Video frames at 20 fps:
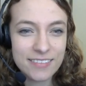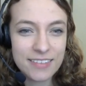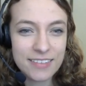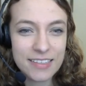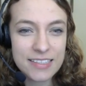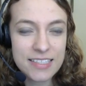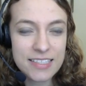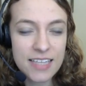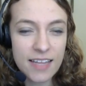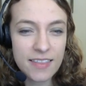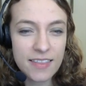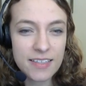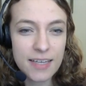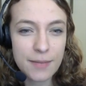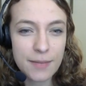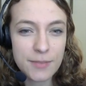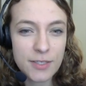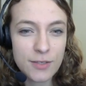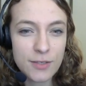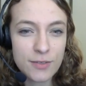It's not the time
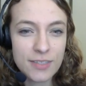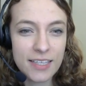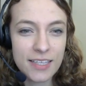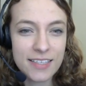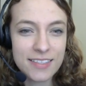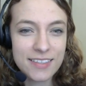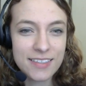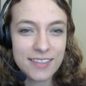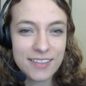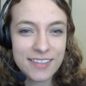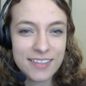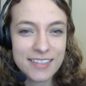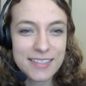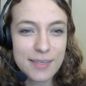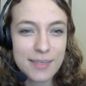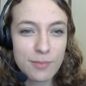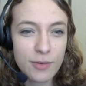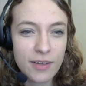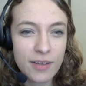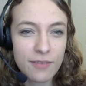to use this. Is he
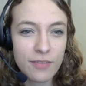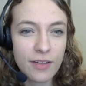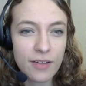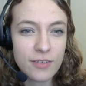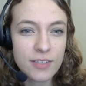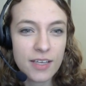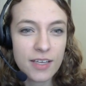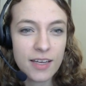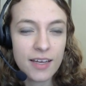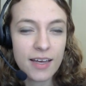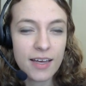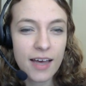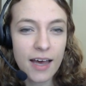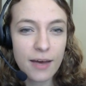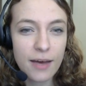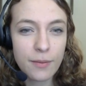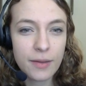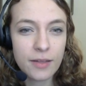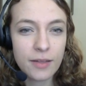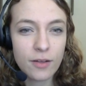bringing flowers?
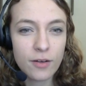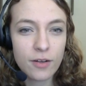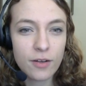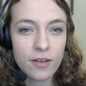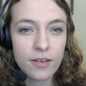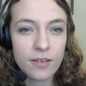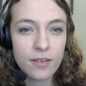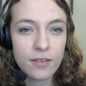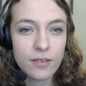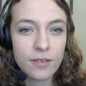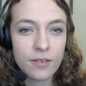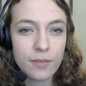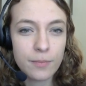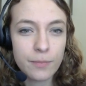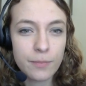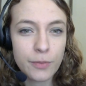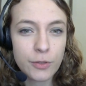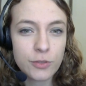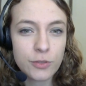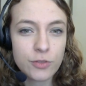Highway lurk,
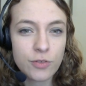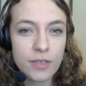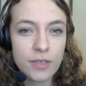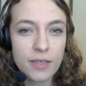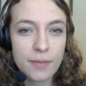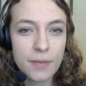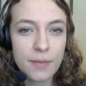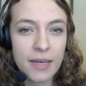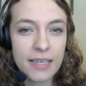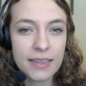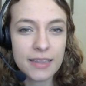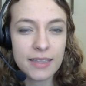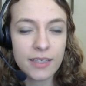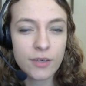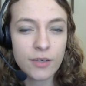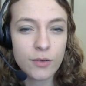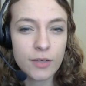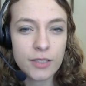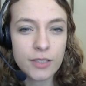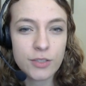book stream, and
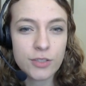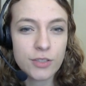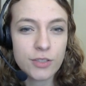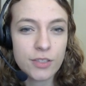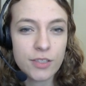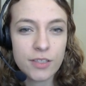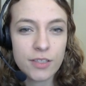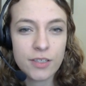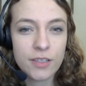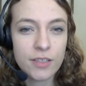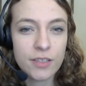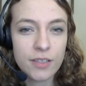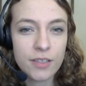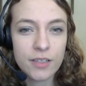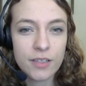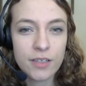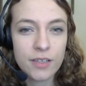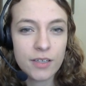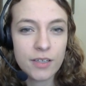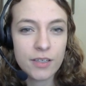licorice.
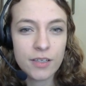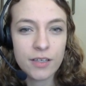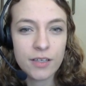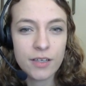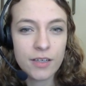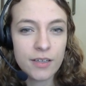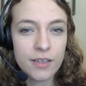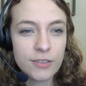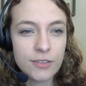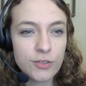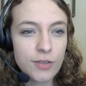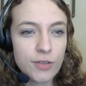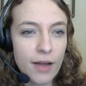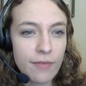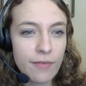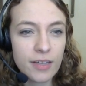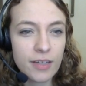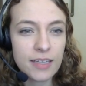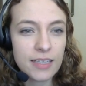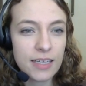
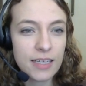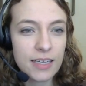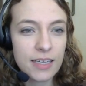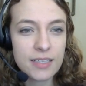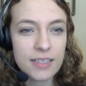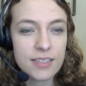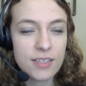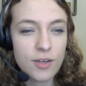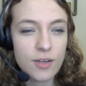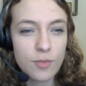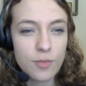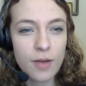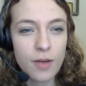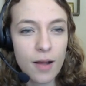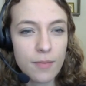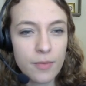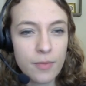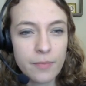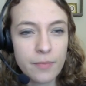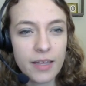Traffic and heat is no
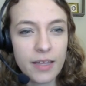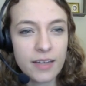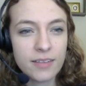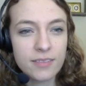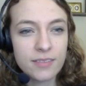problem then.